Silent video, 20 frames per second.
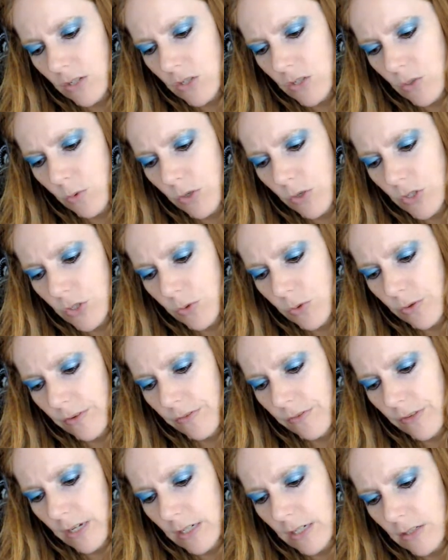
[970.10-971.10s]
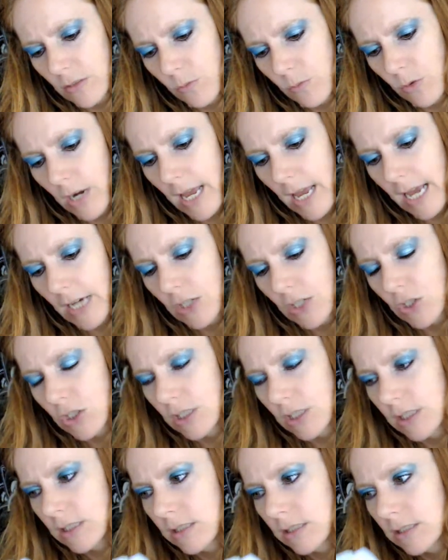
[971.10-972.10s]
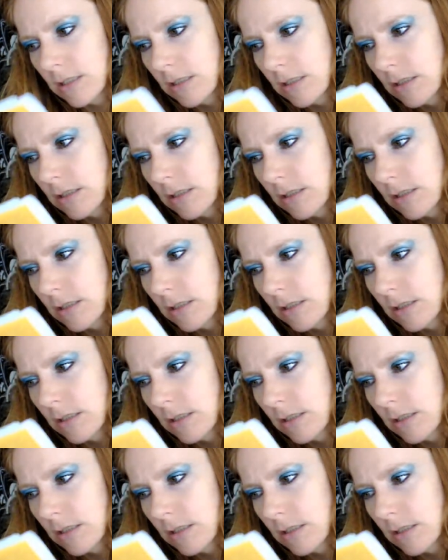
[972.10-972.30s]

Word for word: want to reflect on what actions.